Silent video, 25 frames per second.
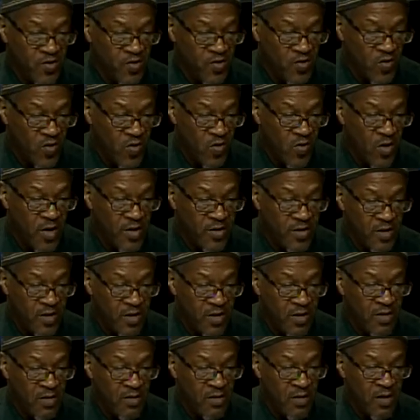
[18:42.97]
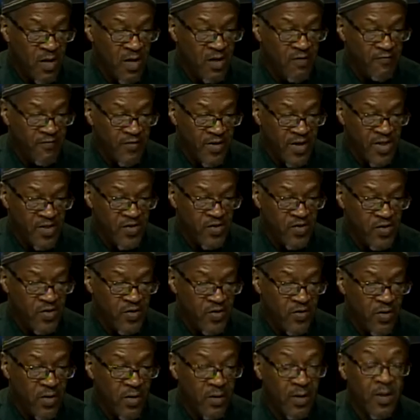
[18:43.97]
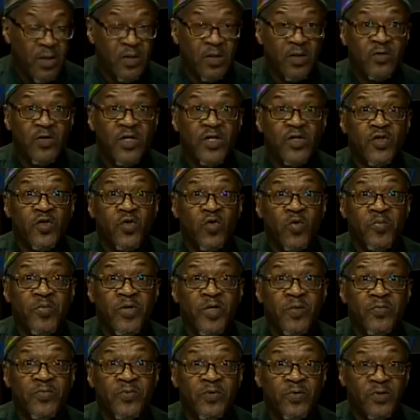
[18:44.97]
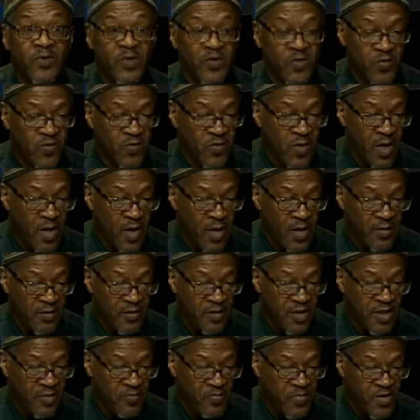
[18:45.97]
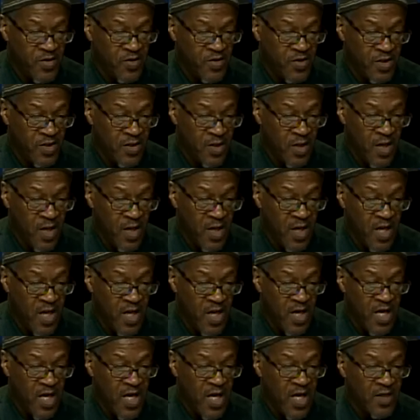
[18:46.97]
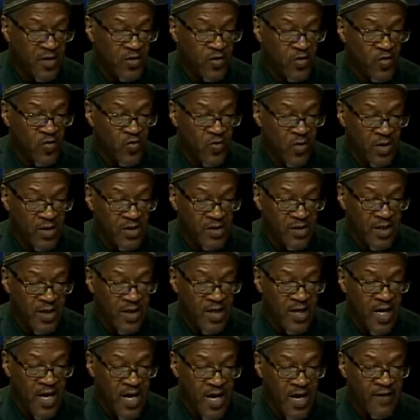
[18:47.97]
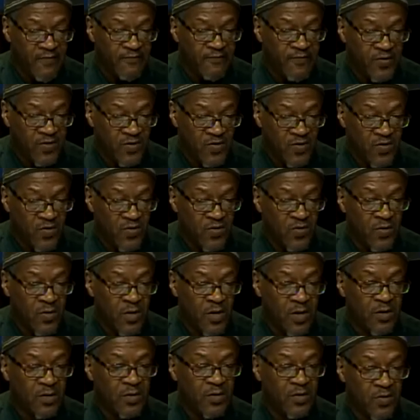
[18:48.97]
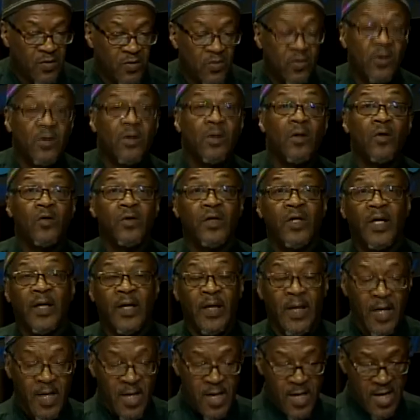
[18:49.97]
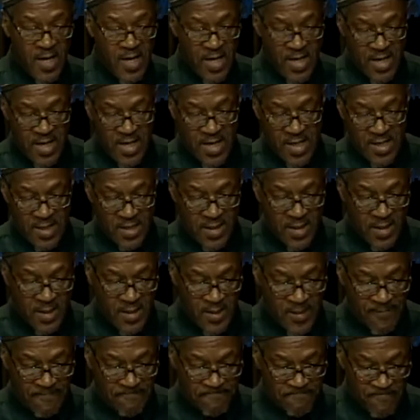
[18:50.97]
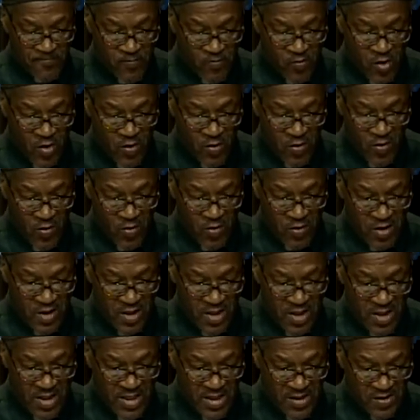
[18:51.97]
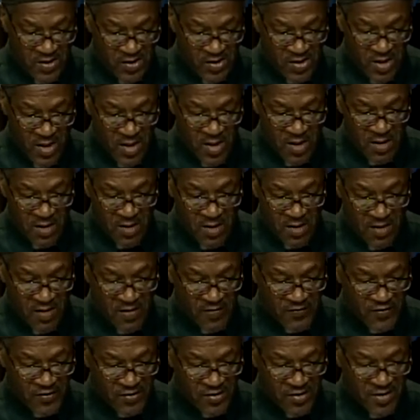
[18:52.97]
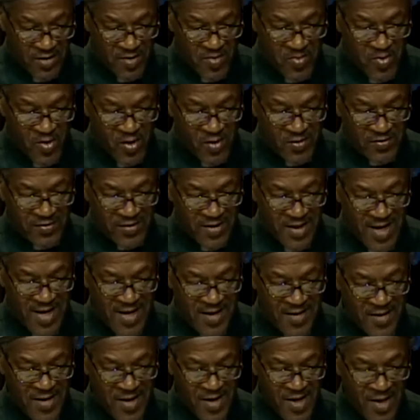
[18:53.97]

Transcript: So again, advise your congressional people to get busy and do what they have to do. Okay, and okay, that's enough said about that.